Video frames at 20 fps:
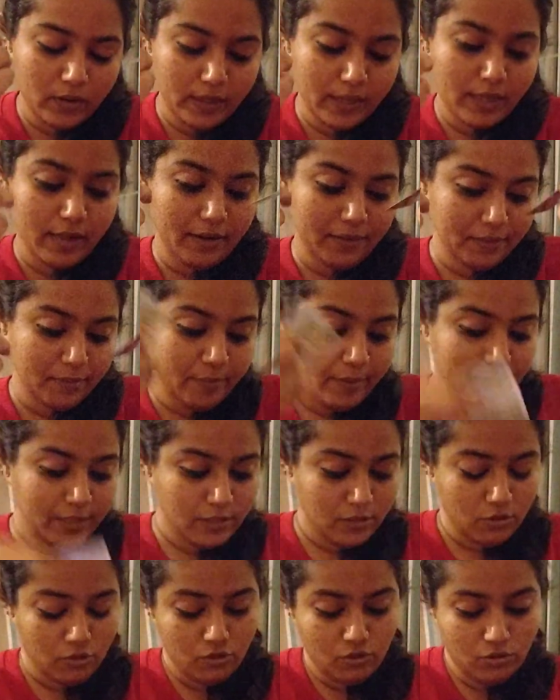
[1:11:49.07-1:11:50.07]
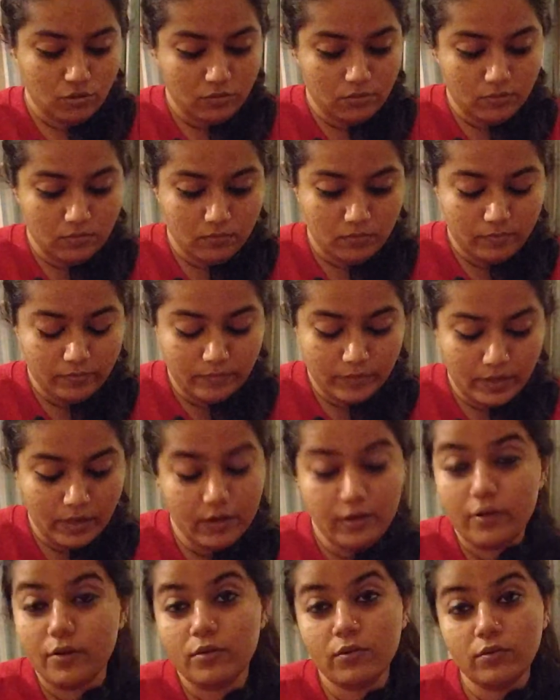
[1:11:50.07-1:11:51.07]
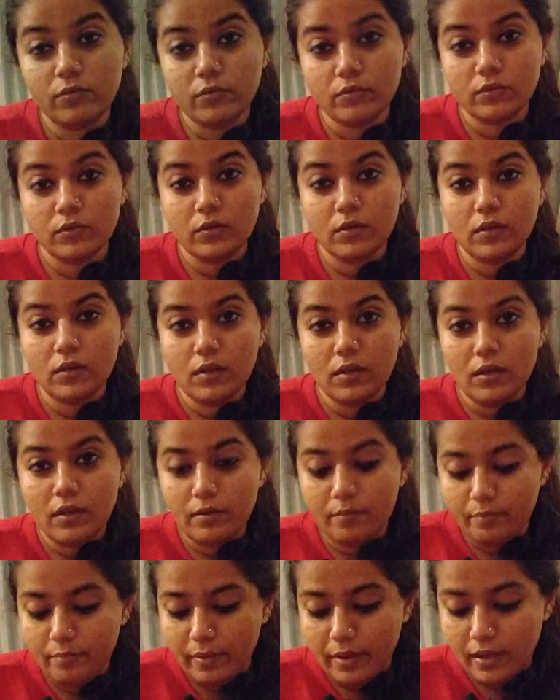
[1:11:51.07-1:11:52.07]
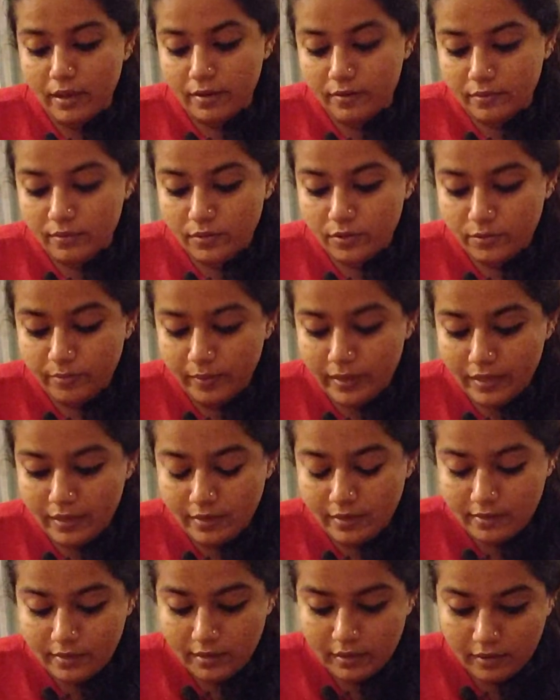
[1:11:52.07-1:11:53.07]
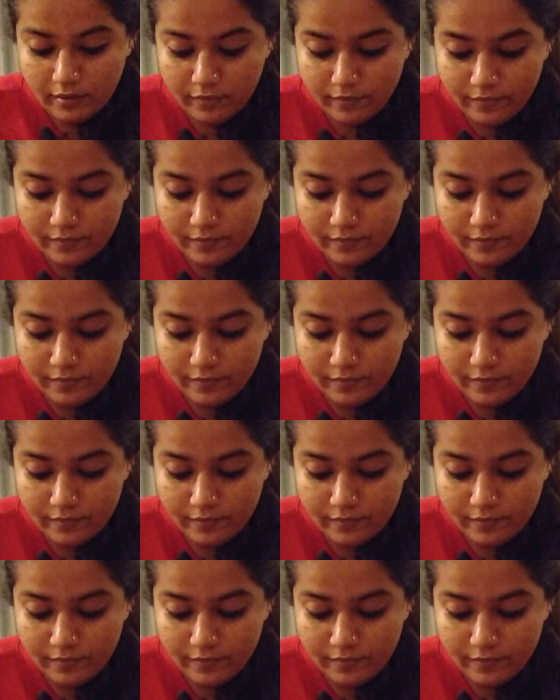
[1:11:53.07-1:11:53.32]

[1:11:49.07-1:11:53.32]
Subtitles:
getting the message. I don't know, but could be anything.